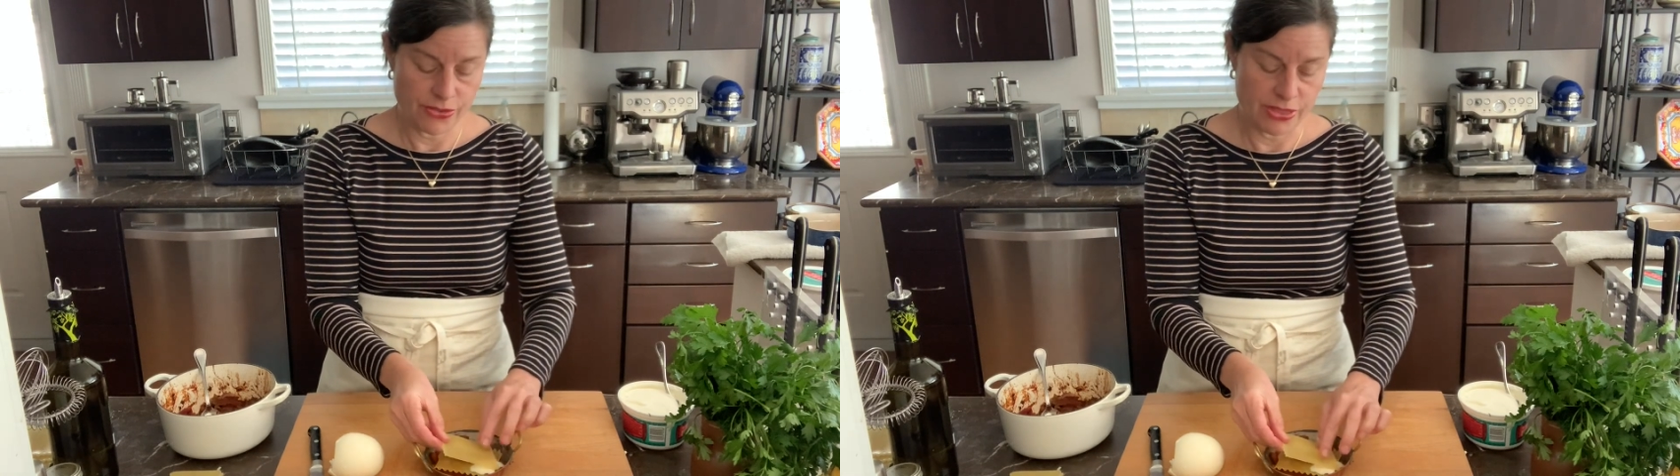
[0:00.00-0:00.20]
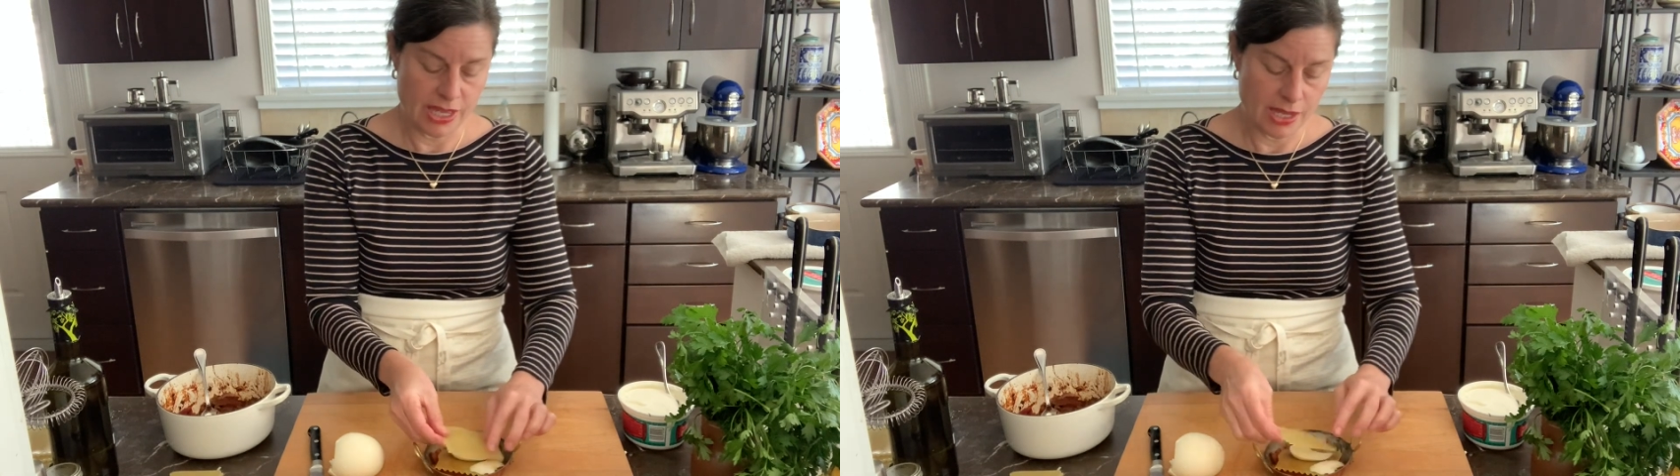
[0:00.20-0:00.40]

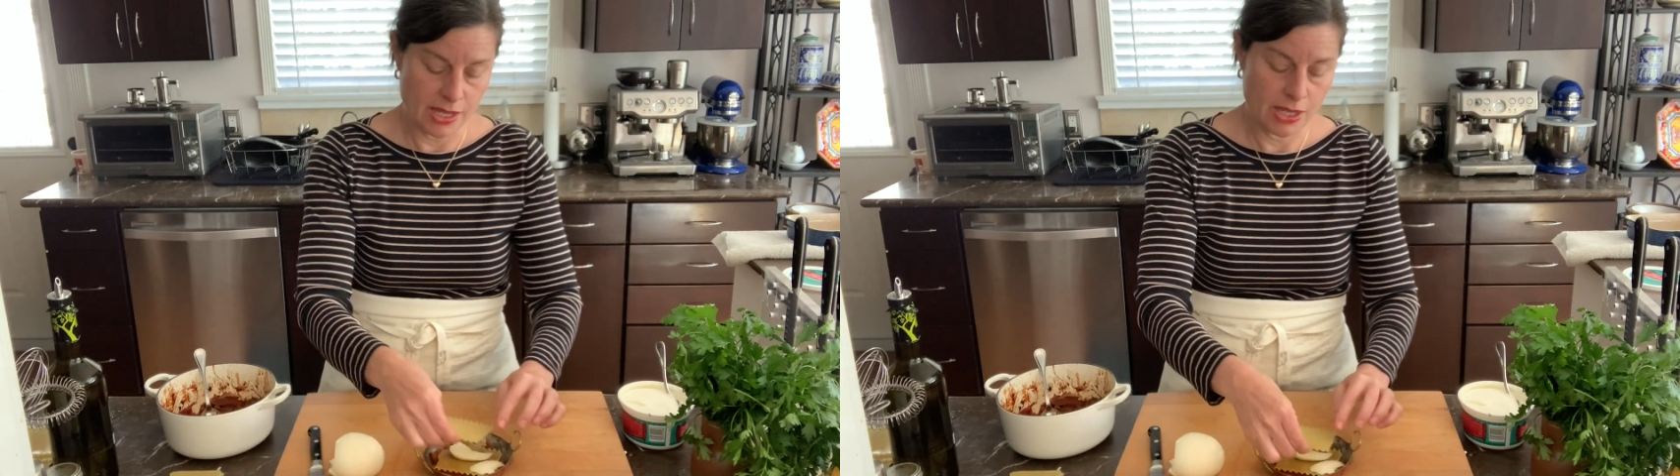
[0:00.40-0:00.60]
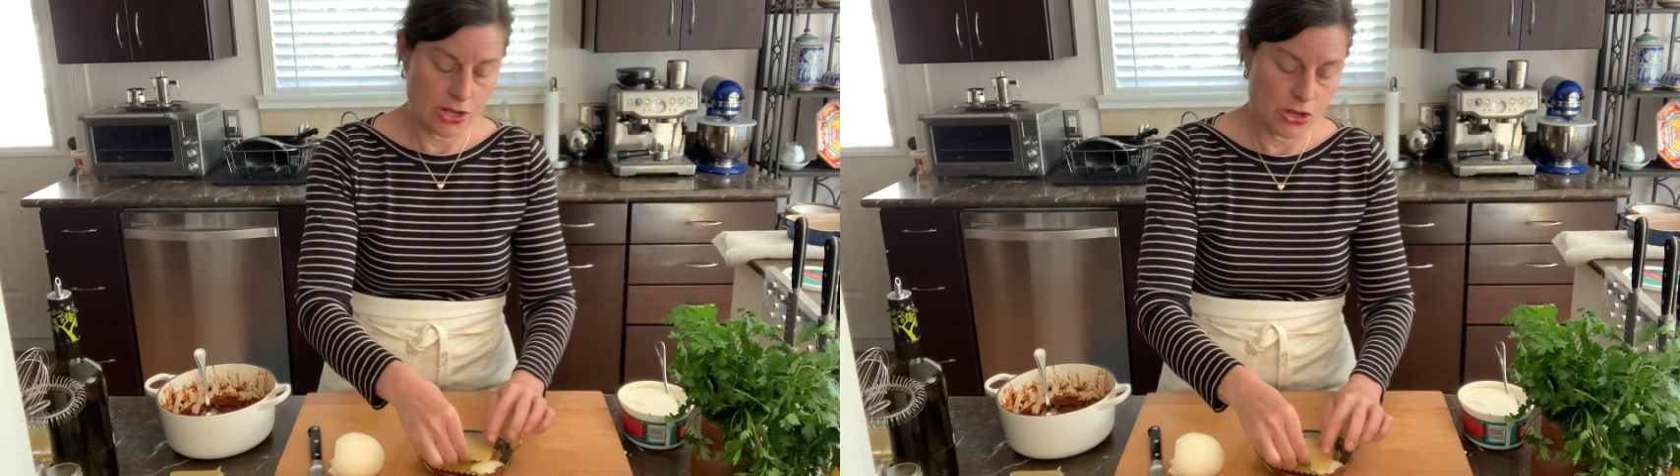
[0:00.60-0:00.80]

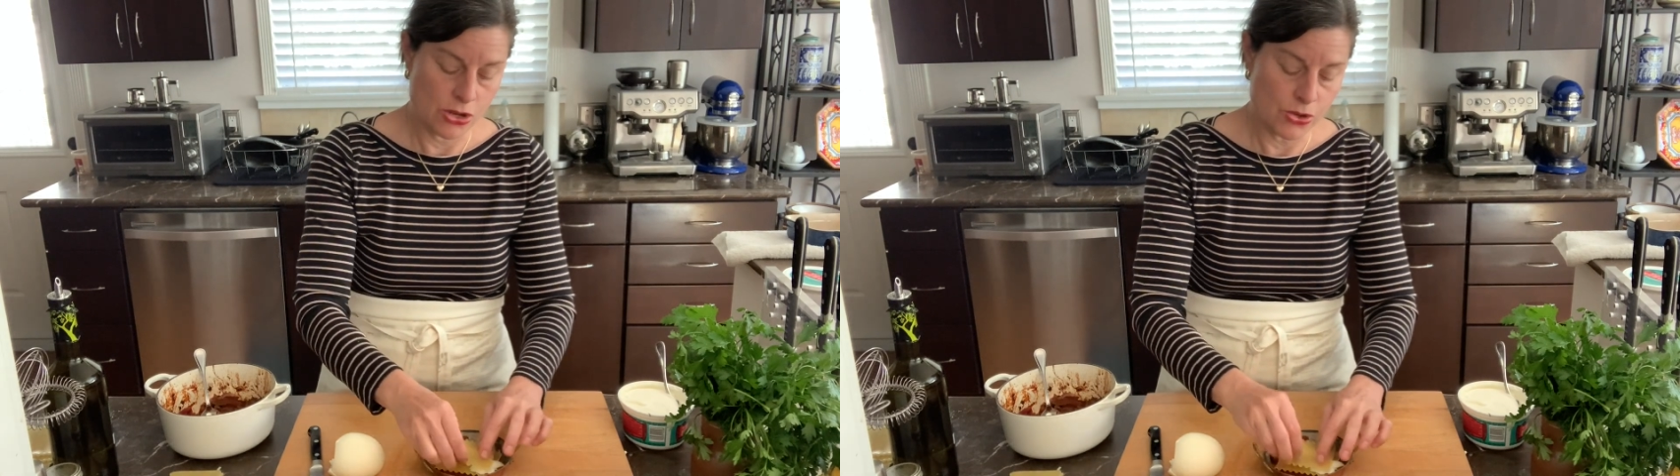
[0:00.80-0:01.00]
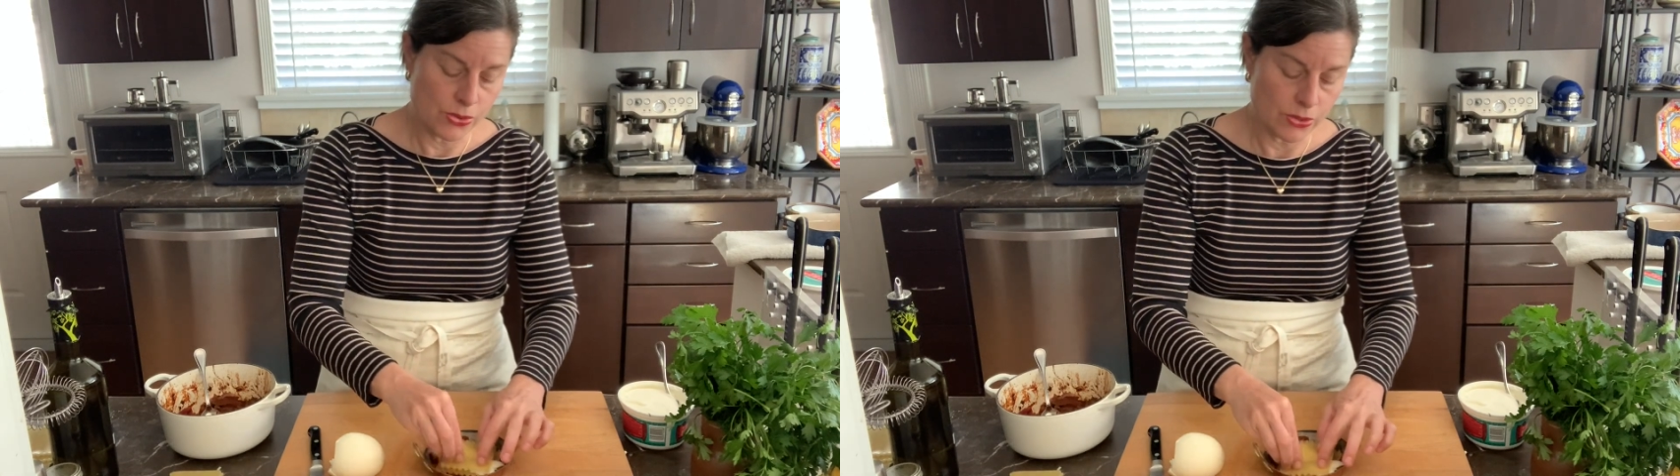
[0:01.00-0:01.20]
the
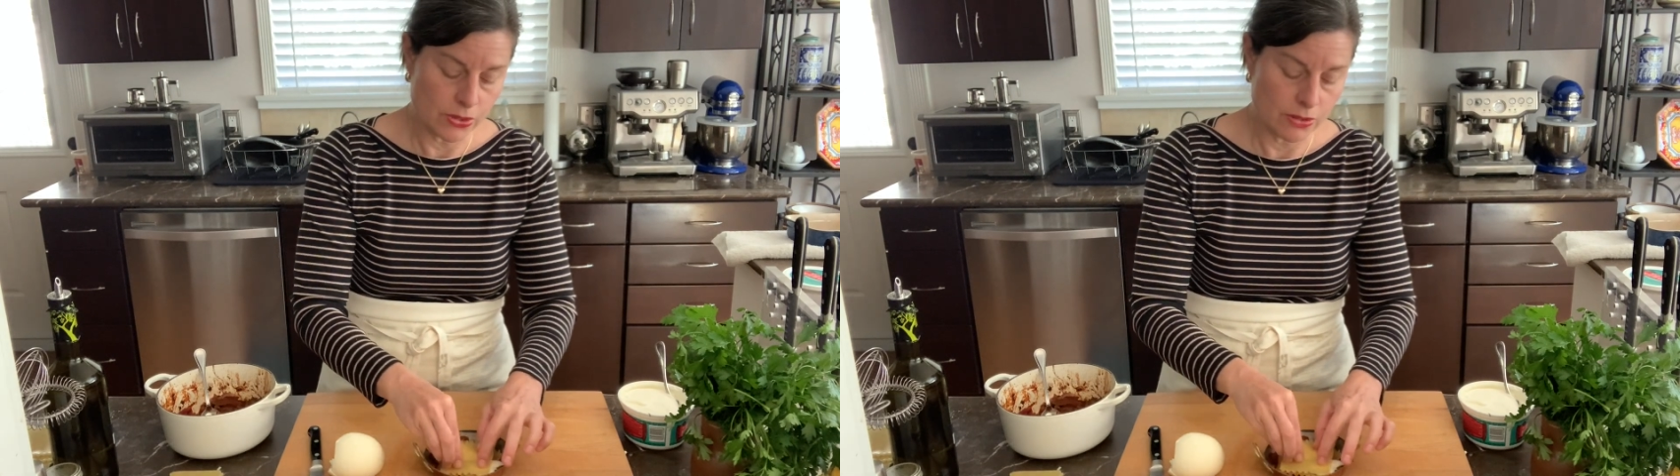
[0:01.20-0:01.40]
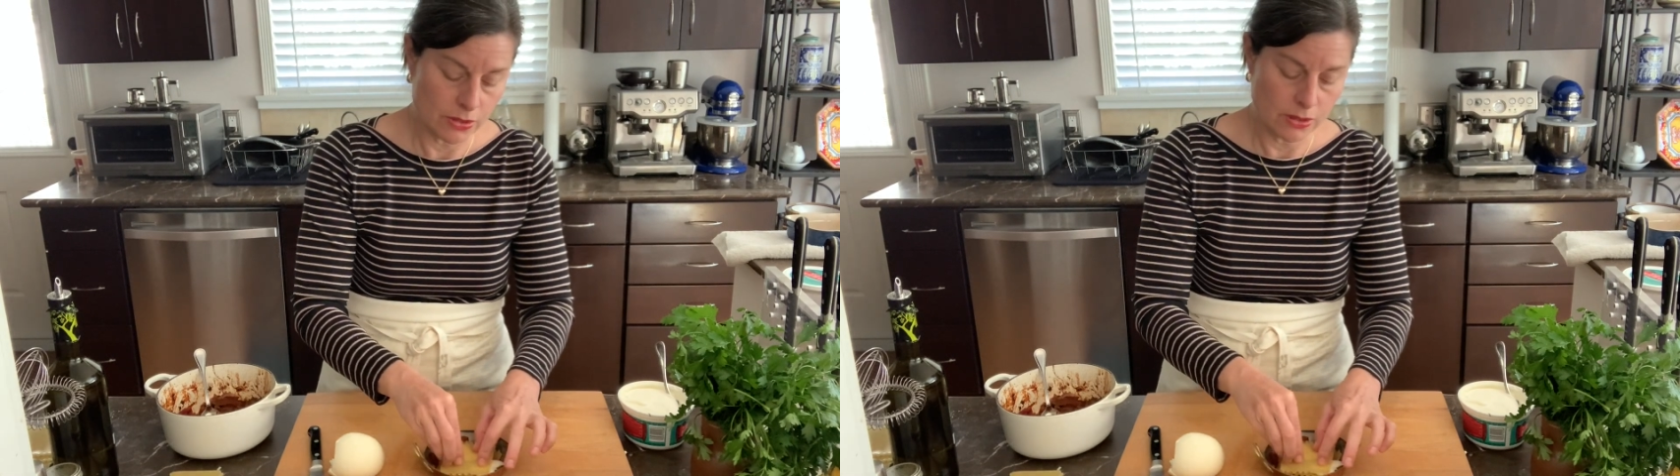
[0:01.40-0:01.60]

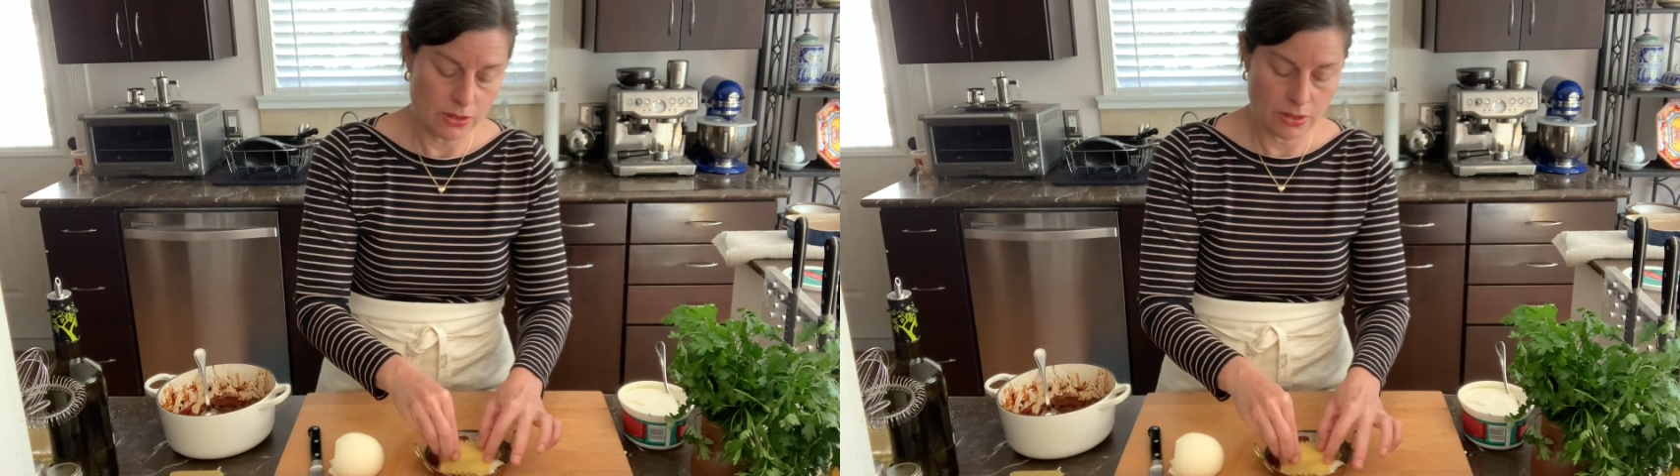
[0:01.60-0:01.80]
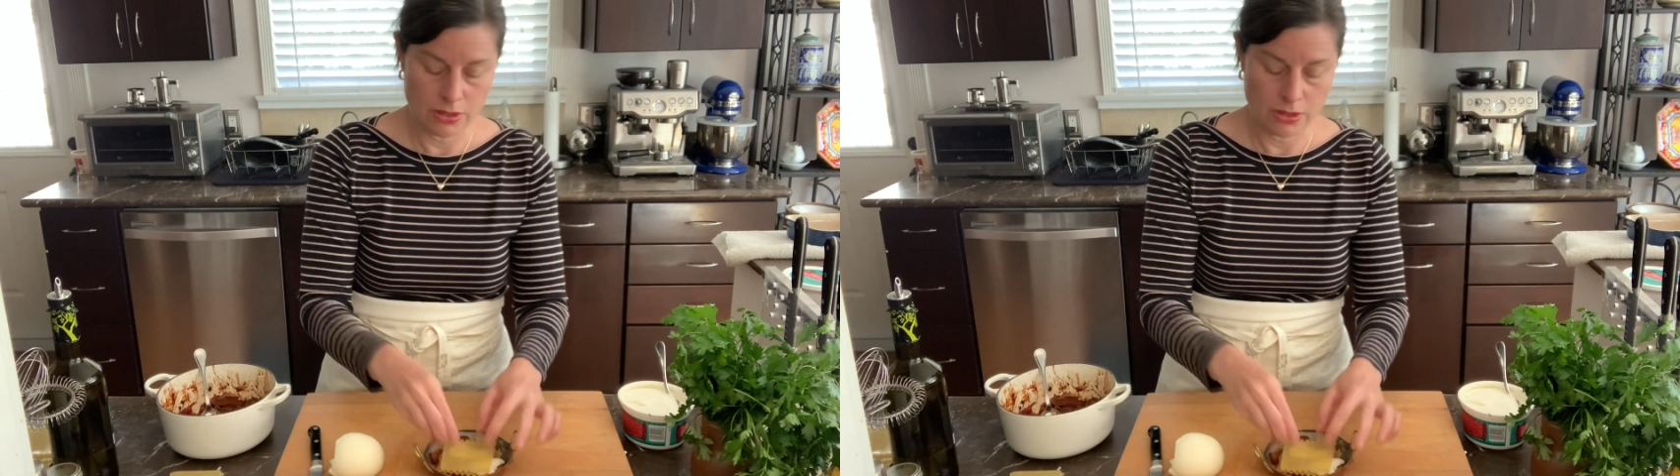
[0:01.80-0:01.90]
noodle.